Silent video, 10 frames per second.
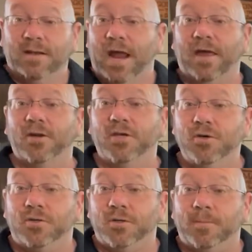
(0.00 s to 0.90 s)
Other
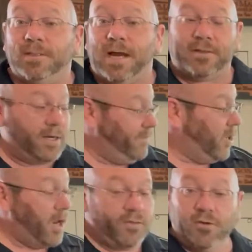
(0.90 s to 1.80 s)
YouTubers out there have
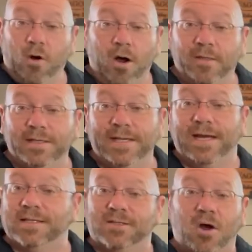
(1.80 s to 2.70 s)
gone through all the
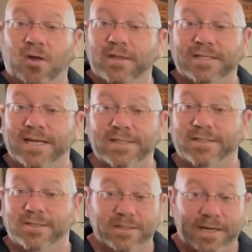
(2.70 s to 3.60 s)
tests, all the
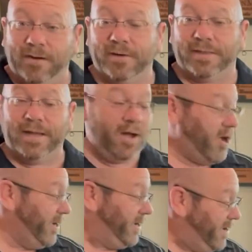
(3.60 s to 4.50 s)
sensors, everything
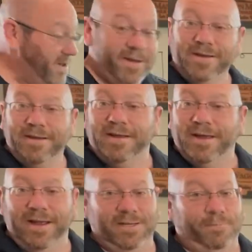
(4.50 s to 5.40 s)
on it.
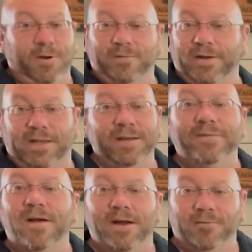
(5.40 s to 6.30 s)
It's perfectly
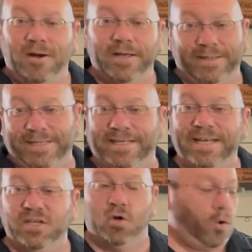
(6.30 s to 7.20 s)
fine running these
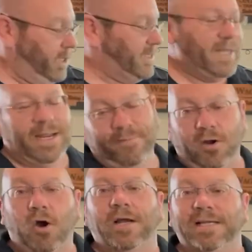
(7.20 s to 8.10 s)
indoors. They even
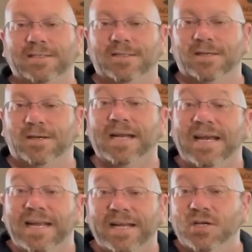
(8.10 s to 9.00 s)
are considered
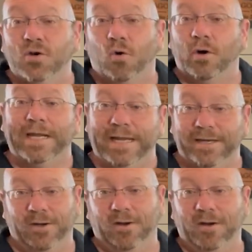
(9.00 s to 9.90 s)
an indoor heater.